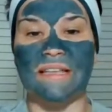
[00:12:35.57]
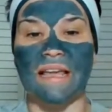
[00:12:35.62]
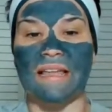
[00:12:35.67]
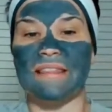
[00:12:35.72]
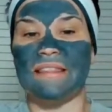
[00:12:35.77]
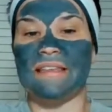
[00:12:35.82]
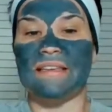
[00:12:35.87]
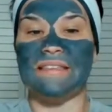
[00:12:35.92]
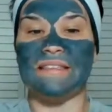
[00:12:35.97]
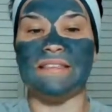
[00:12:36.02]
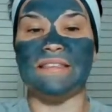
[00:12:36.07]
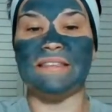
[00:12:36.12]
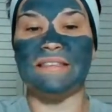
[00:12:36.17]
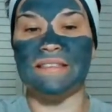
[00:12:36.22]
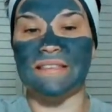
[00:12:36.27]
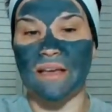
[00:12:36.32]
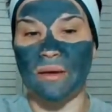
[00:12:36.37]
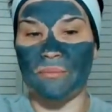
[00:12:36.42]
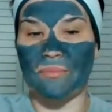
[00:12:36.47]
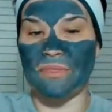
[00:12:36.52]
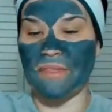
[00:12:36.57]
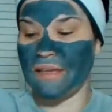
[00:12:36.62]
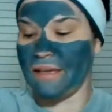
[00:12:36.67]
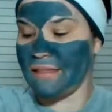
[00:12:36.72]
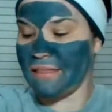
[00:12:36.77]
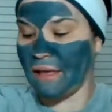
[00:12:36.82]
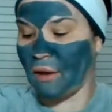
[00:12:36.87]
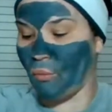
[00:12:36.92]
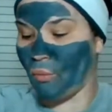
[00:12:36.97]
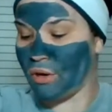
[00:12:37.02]
And this is something
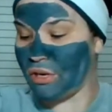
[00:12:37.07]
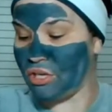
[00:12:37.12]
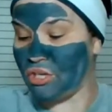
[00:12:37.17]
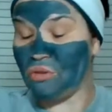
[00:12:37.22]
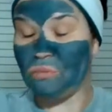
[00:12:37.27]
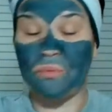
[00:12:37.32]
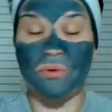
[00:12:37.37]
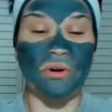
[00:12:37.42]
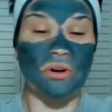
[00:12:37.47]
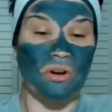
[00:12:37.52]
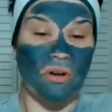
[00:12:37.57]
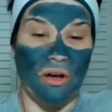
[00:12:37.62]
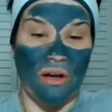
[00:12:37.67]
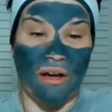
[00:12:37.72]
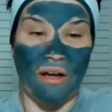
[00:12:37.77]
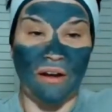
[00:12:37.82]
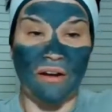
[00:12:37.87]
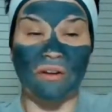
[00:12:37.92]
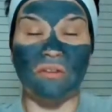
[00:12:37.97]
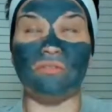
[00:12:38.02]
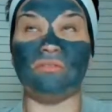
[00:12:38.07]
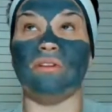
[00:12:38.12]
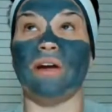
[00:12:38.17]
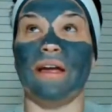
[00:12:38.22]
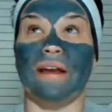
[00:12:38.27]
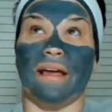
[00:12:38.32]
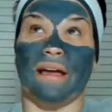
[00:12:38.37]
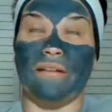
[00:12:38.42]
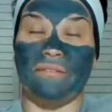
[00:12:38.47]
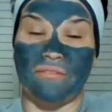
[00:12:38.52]
that when you put on
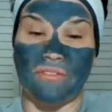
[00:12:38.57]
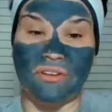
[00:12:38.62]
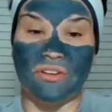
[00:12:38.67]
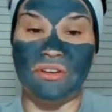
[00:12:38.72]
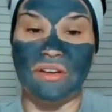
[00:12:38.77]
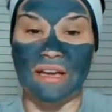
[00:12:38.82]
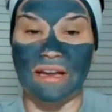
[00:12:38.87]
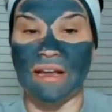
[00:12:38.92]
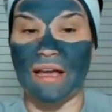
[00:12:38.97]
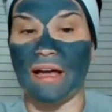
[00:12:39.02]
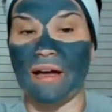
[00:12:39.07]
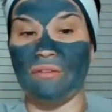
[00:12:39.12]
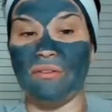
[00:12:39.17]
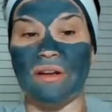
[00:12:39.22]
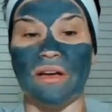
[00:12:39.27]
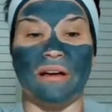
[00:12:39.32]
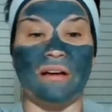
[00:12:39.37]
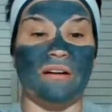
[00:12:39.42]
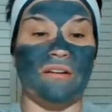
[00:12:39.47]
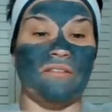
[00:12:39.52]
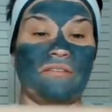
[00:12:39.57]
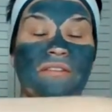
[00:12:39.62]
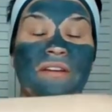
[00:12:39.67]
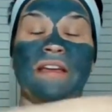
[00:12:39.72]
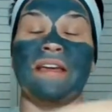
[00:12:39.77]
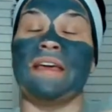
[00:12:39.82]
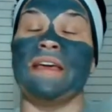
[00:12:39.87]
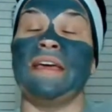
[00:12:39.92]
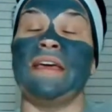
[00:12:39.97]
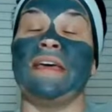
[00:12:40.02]
right after you get out of
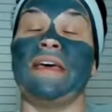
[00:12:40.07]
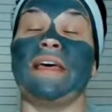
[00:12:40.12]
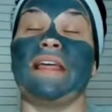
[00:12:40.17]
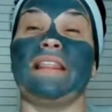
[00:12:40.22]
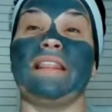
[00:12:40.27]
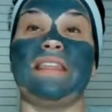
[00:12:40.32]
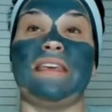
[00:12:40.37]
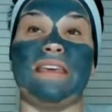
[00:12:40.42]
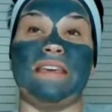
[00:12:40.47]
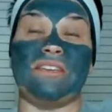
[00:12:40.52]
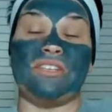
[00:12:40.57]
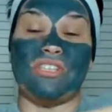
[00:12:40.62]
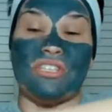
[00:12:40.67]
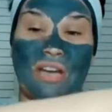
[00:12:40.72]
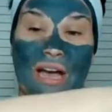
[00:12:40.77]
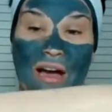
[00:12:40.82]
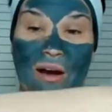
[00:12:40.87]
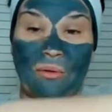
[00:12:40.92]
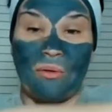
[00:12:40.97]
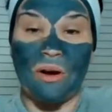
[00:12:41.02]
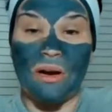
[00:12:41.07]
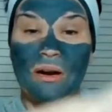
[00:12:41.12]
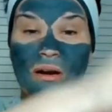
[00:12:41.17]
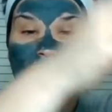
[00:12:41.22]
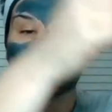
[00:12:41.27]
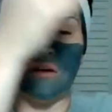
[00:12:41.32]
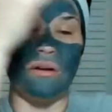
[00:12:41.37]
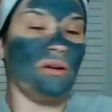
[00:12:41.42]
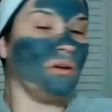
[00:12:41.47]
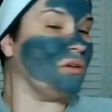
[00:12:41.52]
the shower,
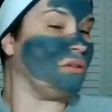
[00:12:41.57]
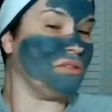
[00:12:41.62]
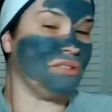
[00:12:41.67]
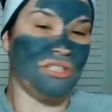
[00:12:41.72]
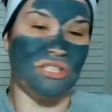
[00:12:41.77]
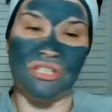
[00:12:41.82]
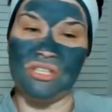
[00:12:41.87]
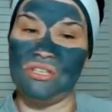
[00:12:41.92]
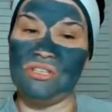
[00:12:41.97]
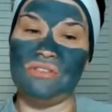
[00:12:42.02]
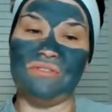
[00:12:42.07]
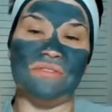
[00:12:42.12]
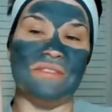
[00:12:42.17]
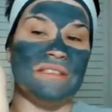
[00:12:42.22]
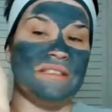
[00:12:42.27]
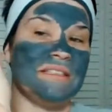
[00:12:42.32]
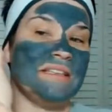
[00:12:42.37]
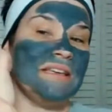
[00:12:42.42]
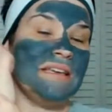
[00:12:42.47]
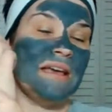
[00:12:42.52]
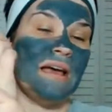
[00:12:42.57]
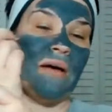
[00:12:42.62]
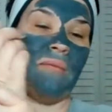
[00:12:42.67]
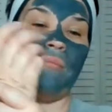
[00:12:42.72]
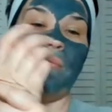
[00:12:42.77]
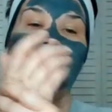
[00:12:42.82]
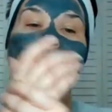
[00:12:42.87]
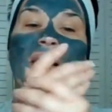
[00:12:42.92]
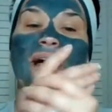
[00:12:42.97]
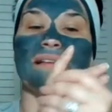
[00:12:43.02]
oh, do you see a
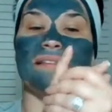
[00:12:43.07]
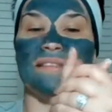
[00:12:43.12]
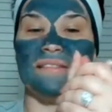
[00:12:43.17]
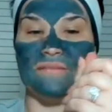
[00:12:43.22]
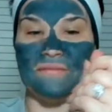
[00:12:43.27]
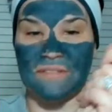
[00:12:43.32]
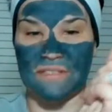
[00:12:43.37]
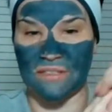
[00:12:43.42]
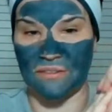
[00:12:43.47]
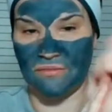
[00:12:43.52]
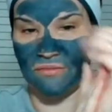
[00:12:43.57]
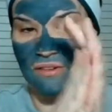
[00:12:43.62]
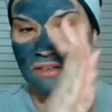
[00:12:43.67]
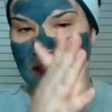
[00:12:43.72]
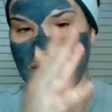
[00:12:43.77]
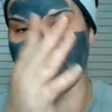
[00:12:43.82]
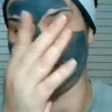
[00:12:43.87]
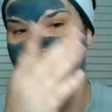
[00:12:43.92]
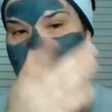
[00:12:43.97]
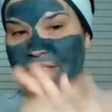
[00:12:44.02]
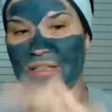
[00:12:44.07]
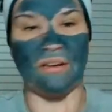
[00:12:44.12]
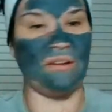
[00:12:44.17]
massive difference?